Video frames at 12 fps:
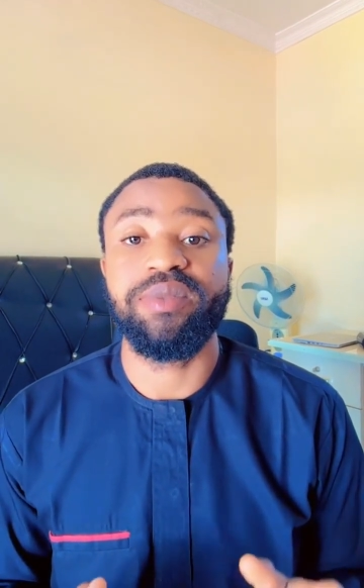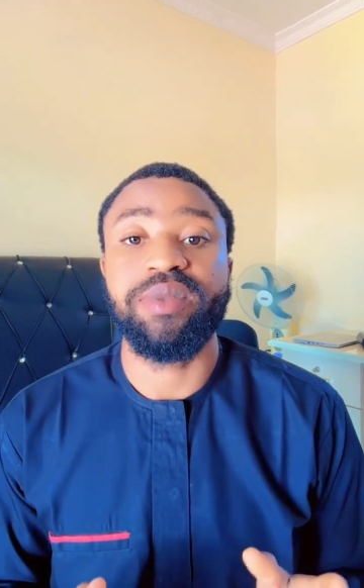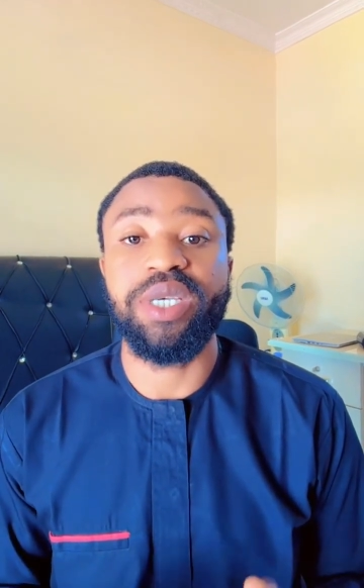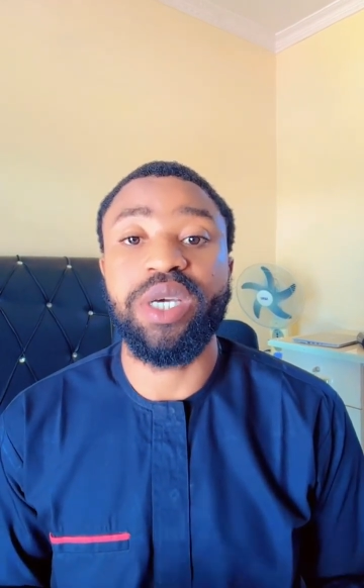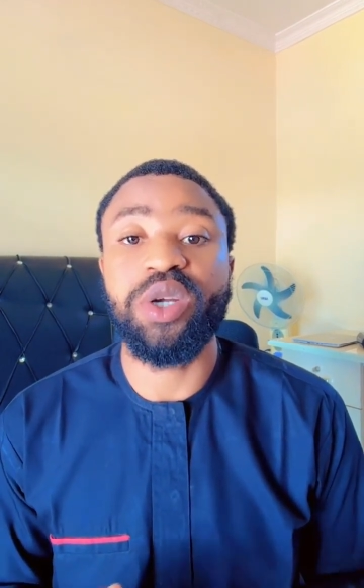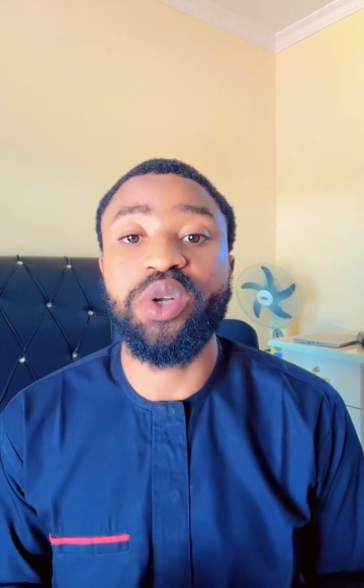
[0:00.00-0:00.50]

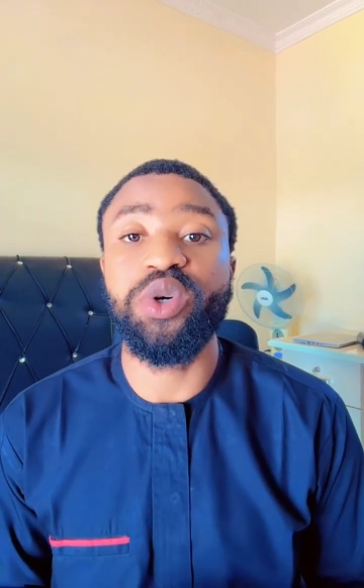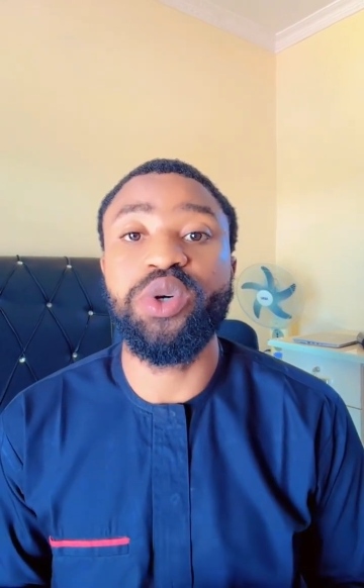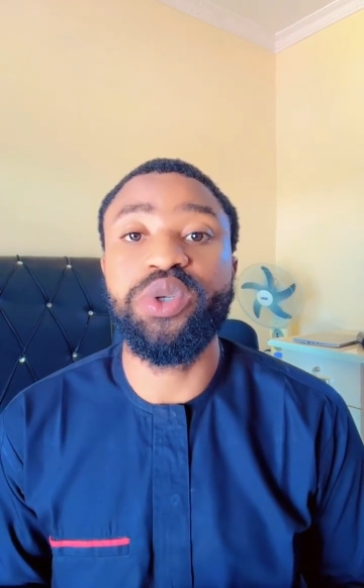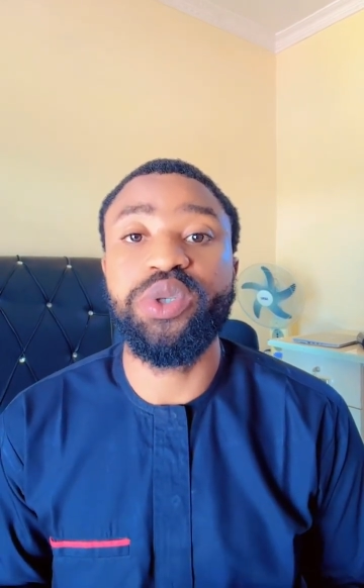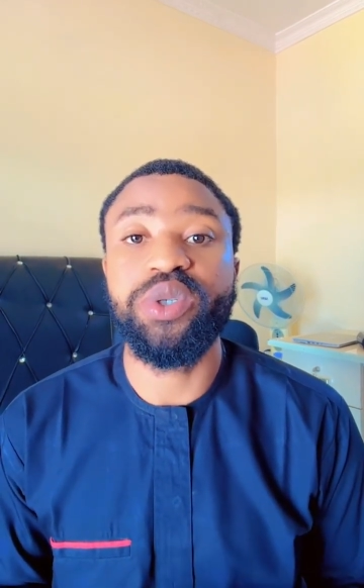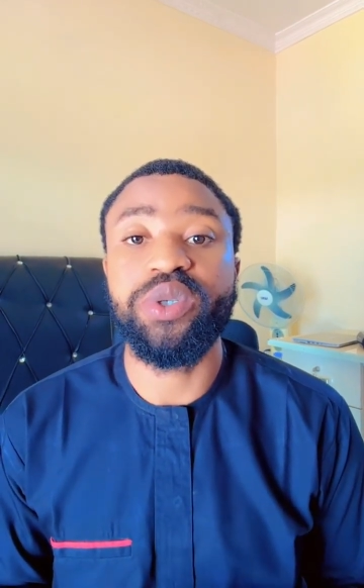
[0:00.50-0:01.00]

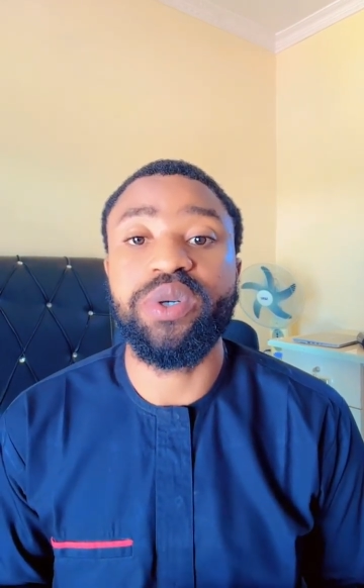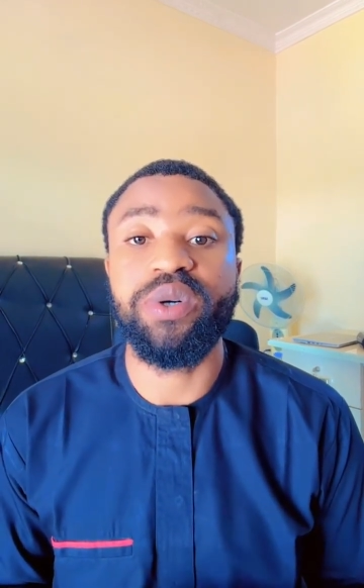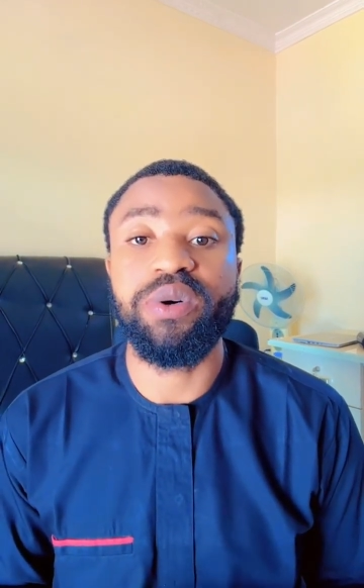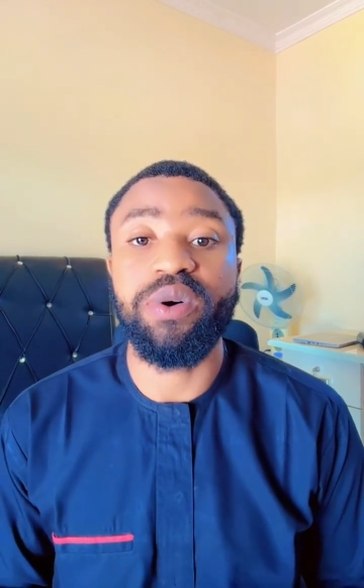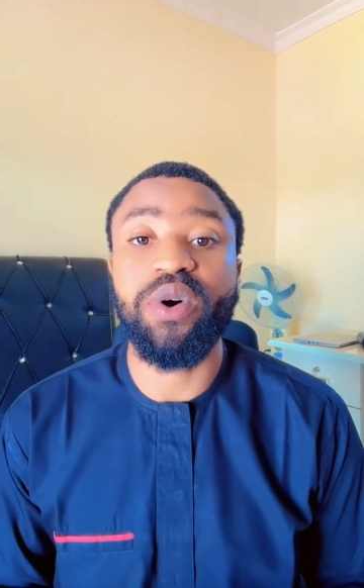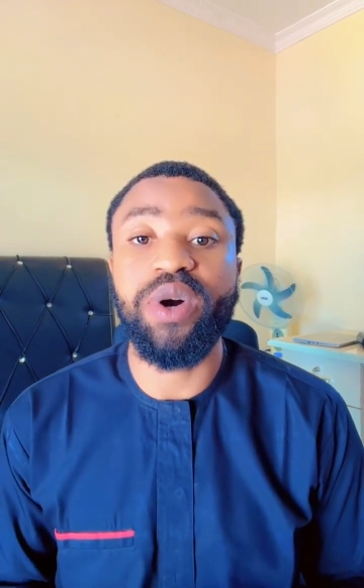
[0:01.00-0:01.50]
Include
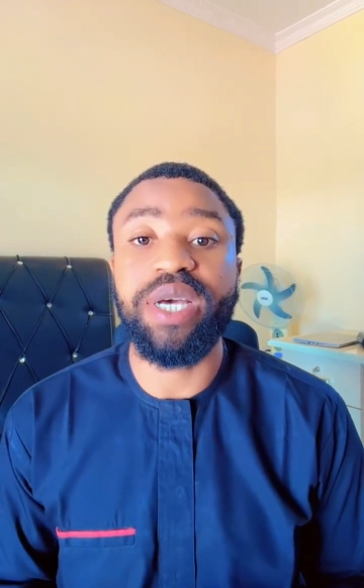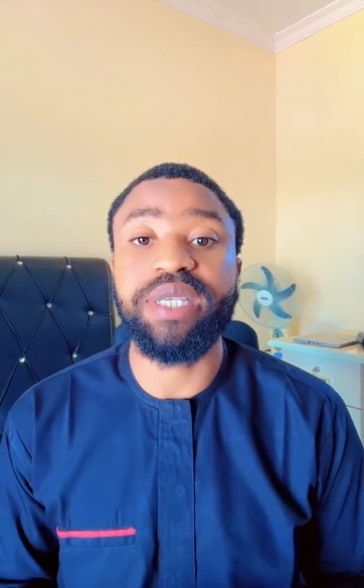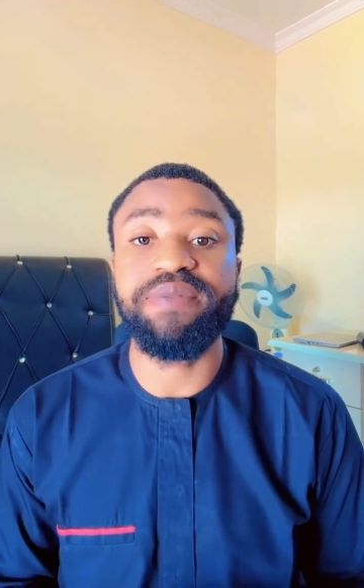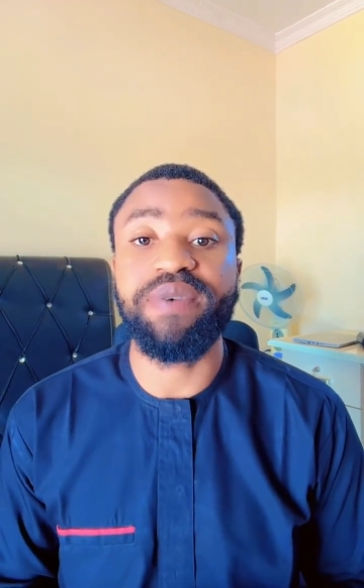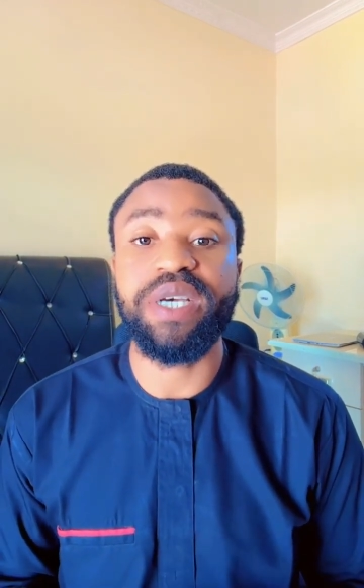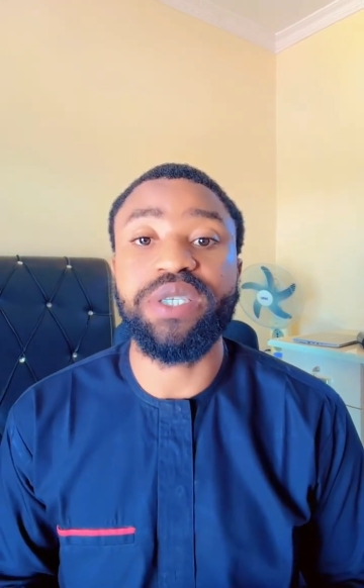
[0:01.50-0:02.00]

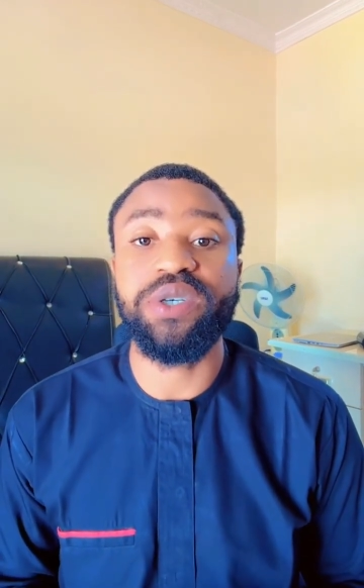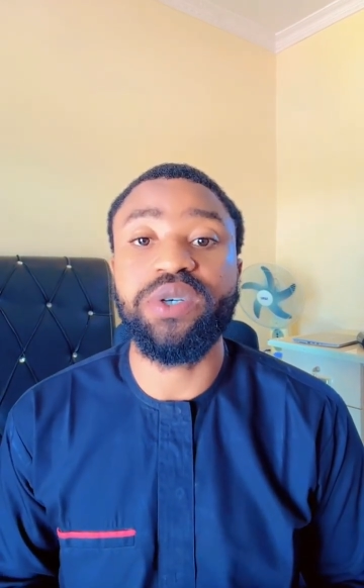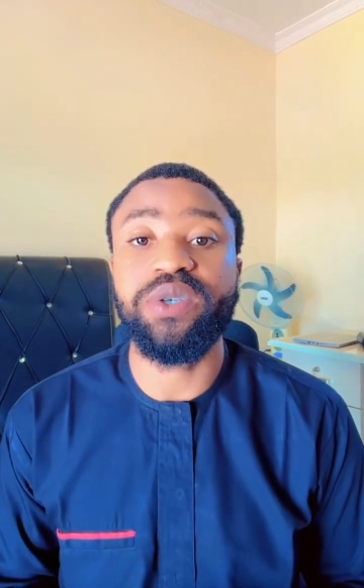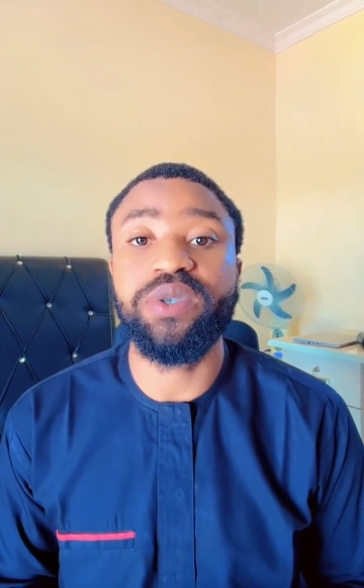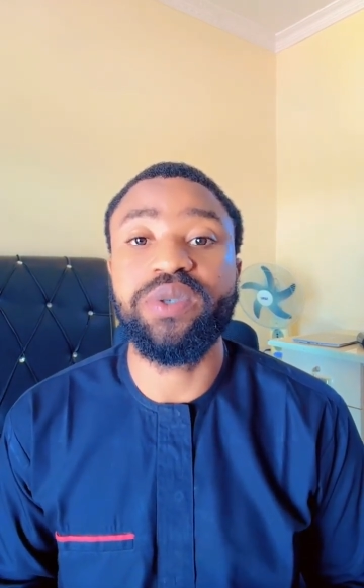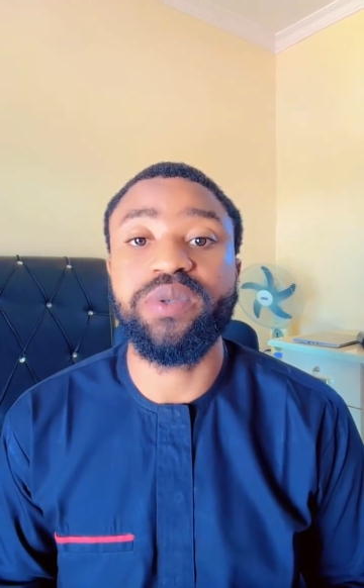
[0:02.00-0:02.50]
OS
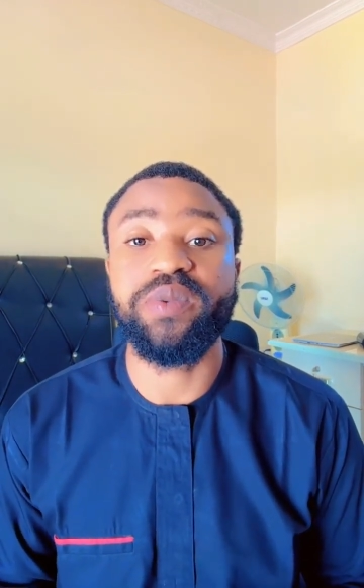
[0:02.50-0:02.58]
version,